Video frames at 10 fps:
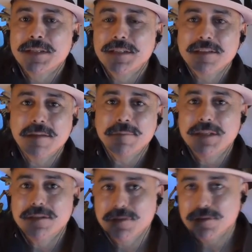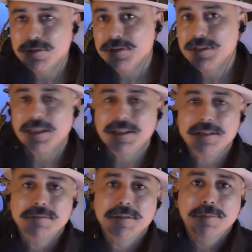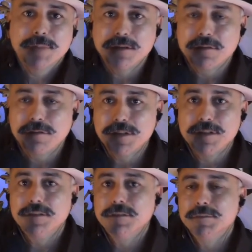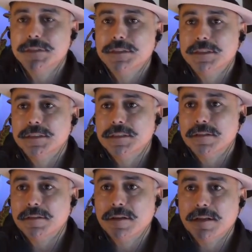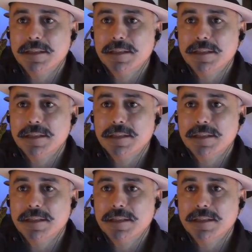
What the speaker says: He's not being introduced in like a bigger film or